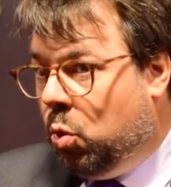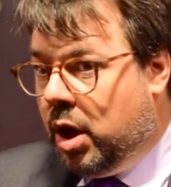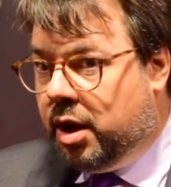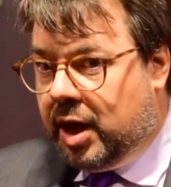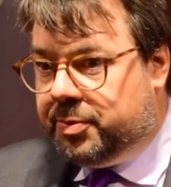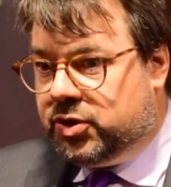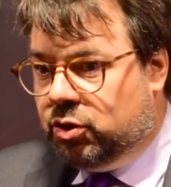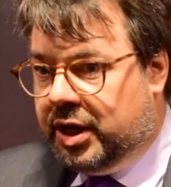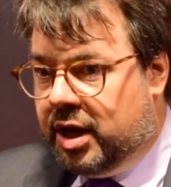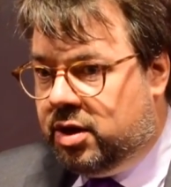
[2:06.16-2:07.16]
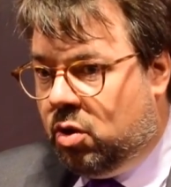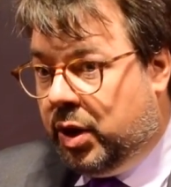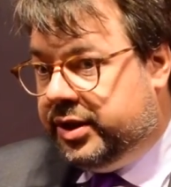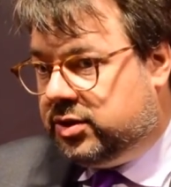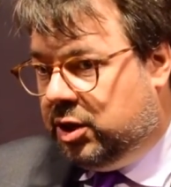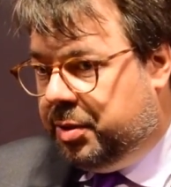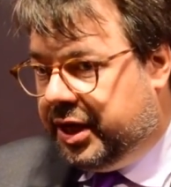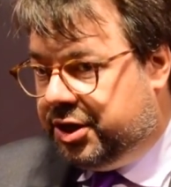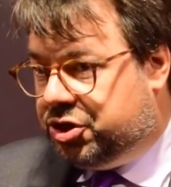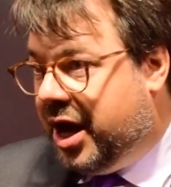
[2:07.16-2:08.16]
Well, absolutely, and in a way, it's a little bit
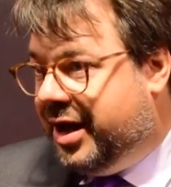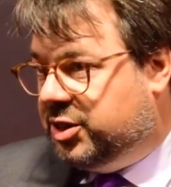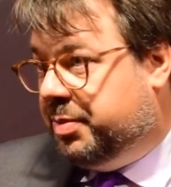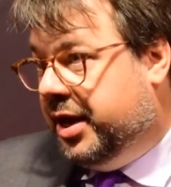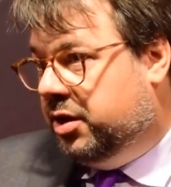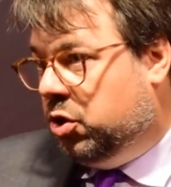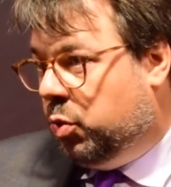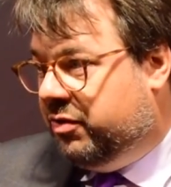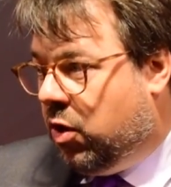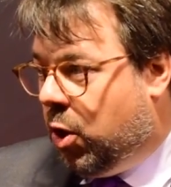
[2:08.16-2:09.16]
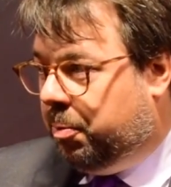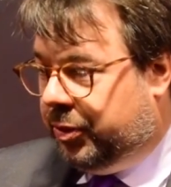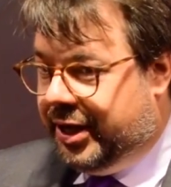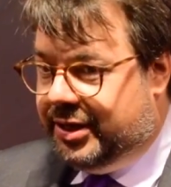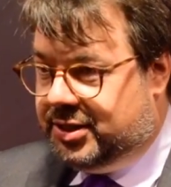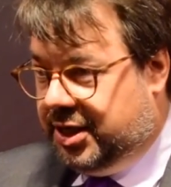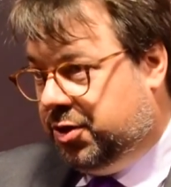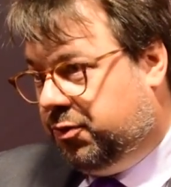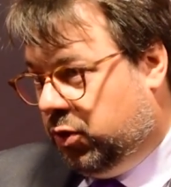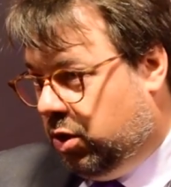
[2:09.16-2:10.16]
like a jazz band. You know, we've all played
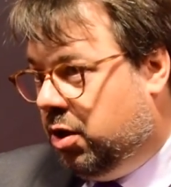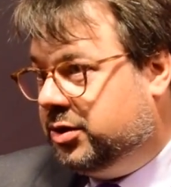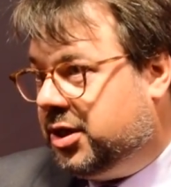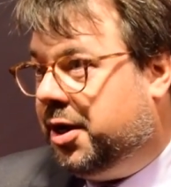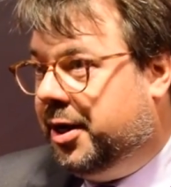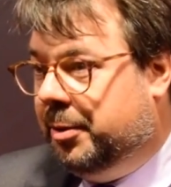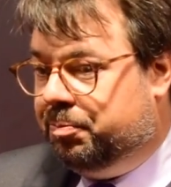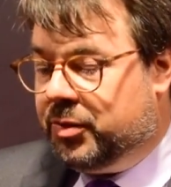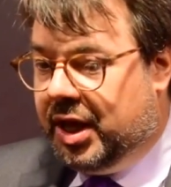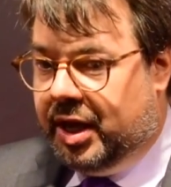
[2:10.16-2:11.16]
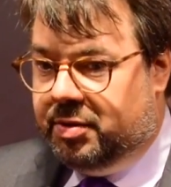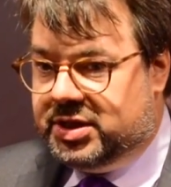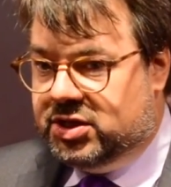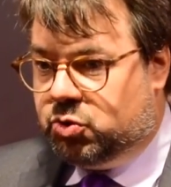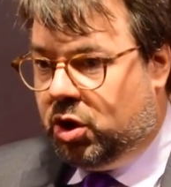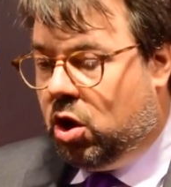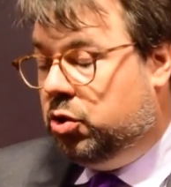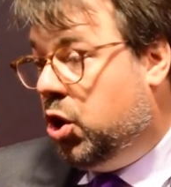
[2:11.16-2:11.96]
together for a long time, and since we all